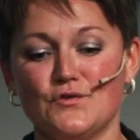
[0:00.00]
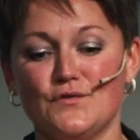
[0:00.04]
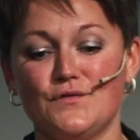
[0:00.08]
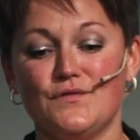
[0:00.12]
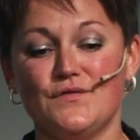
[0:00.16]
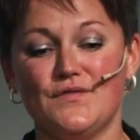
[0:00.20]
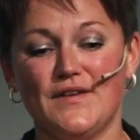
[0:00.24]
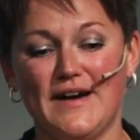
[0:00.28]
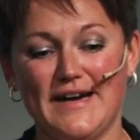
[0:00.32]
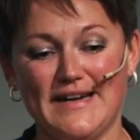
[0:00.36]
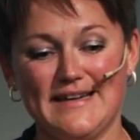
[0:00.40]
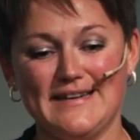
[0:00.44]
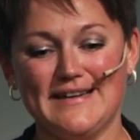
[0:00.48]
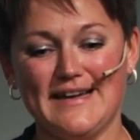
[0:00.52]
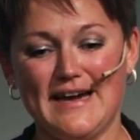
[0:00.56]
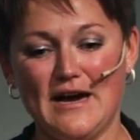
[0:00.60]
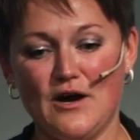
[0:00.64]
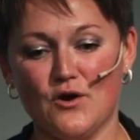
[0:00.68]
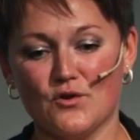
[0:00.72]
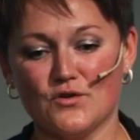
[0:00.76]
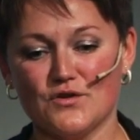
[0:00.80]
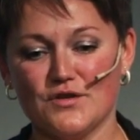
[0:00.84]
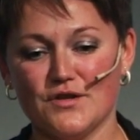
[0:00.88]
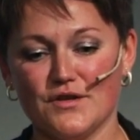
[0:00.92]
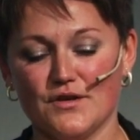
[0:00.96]
find
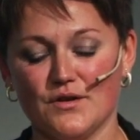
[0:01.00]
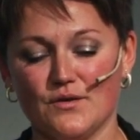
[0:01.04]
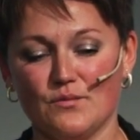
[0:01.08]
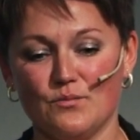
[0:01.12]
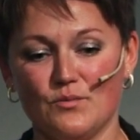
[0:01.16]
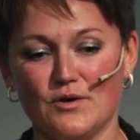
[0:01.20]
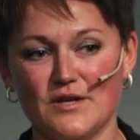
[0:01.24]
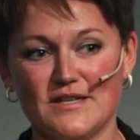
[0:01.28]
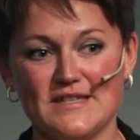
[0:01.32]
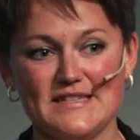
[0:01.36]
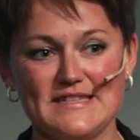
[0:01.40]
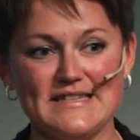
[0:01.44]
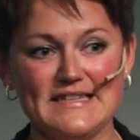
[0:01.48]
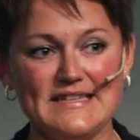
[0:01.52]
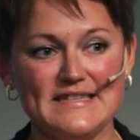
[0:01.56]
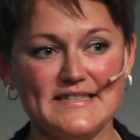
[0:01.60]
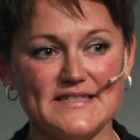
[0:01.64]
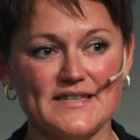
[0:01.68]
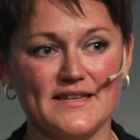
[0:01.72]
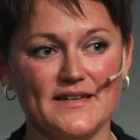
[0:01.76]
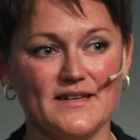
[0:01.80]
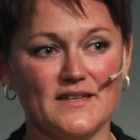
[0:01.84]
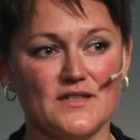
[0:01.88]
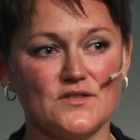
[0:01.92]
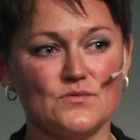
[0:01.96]
out what
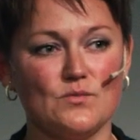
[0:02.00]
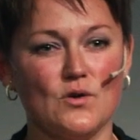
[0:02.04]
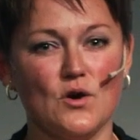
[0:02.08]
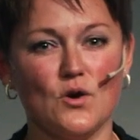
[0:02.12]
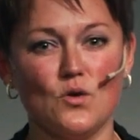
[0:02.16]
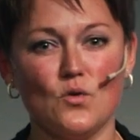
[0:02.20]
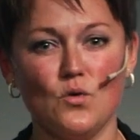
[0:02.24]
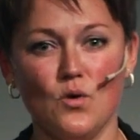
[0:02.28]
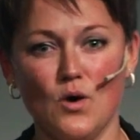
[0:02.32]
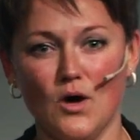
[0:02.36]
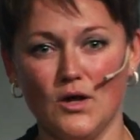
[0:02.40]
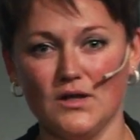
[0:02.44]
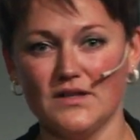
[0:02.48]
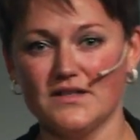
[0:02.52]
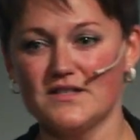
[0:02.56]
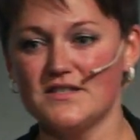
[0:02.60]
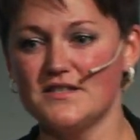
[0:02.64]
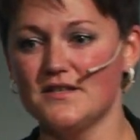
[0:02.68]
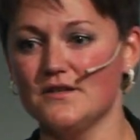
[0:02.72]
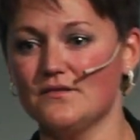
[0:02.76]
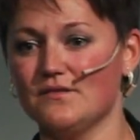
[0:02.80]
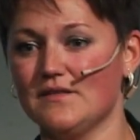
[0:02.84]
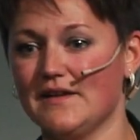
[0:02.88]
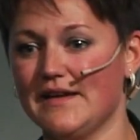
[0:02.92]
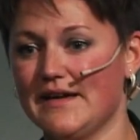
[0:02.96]
details, what
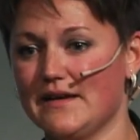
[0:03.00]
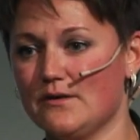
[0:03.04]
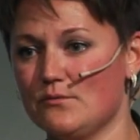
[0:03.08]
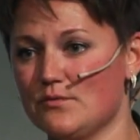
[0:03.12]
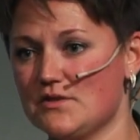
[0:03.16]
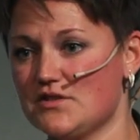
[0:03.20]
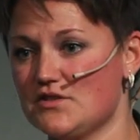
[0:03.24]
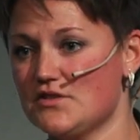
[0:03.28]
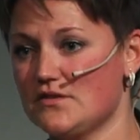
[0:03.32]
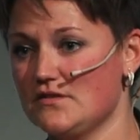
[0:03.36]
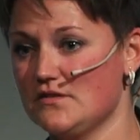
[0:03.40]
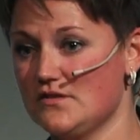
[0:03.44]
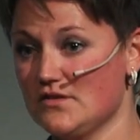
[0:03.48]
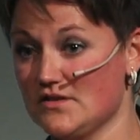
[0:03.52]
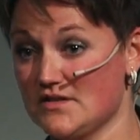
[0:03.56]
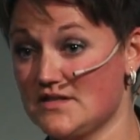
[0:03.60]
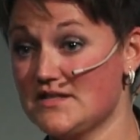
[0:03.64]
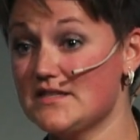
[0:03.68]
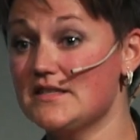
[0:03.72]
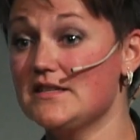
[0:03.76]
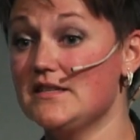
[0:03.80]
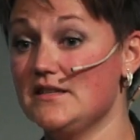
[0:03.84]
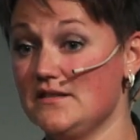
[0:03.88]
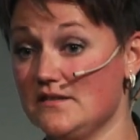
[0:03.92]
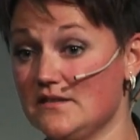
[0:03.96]
quality of language does
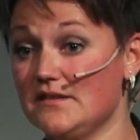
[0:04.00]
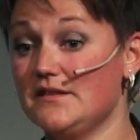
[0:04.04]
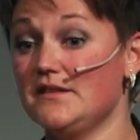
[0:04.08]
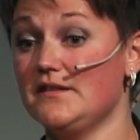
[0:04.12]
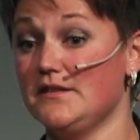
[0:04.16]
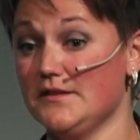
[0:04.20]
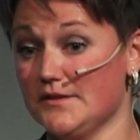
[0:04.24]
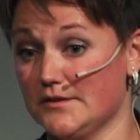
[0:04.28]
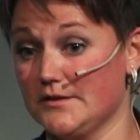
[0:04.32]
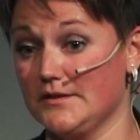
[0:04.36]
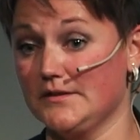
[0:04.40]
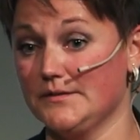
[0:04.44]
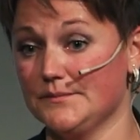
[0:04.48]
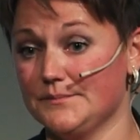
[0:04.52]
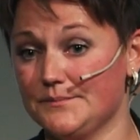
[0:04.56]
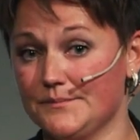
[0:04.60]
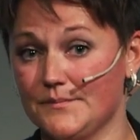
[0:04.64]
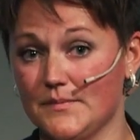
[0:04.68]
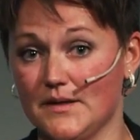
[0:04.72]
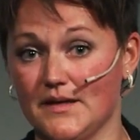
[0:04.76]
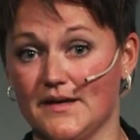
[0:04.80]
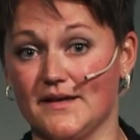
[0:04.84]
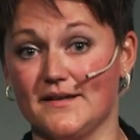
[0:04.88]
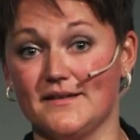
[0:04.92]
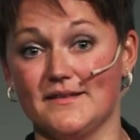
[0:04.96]
Signe hear.
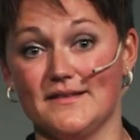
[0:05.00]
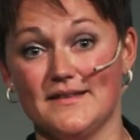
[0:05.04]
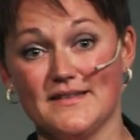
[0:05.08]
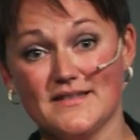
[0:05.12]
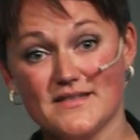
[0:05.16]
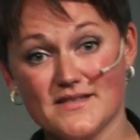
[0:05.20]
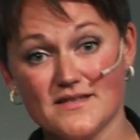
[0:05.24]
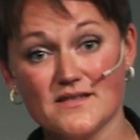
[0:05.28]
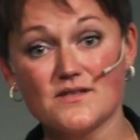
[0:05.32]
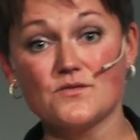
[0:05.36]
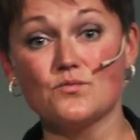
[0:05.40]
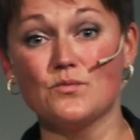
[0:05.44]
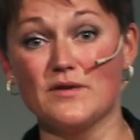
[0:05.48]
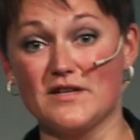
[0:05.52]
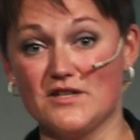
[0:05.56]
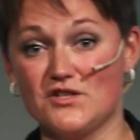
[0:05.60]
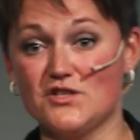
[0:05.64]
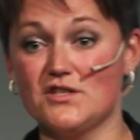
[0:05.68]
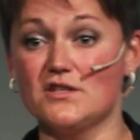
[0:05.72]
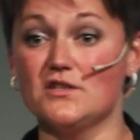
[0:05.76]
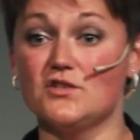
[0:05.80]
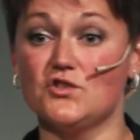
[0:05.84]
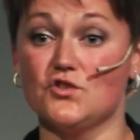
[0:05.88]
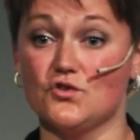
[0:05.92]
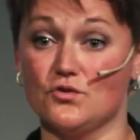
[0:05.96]
And this is where
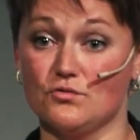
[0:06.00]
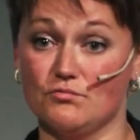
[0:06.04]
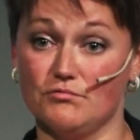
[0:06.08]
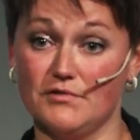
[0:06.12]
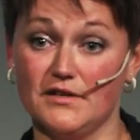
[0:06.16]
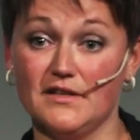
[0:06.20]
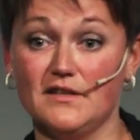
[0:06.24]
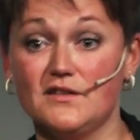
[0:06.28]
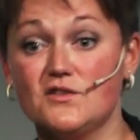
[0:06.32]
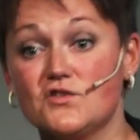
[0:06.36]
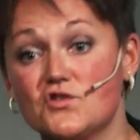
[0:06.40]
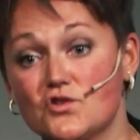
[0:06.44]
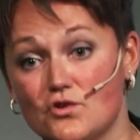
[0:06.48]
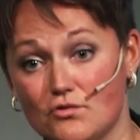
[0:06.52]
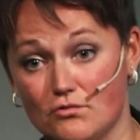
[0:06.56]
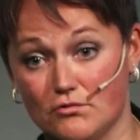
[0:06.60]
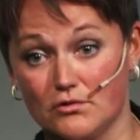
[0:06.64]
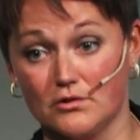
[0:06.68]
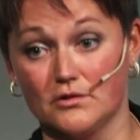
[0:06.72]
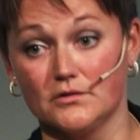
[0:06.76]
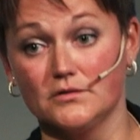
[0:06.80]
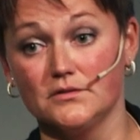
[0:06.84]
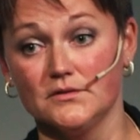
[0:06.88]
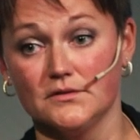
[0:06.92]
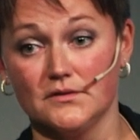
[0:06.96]
she should really
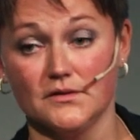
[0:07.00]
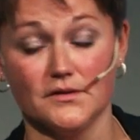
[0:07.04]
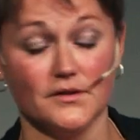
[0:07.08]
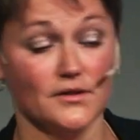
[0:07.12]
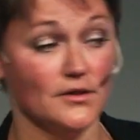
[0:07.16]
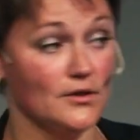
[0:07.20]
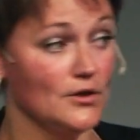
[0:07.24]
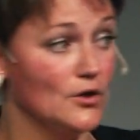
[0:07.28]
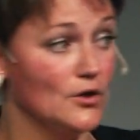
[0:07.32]
score the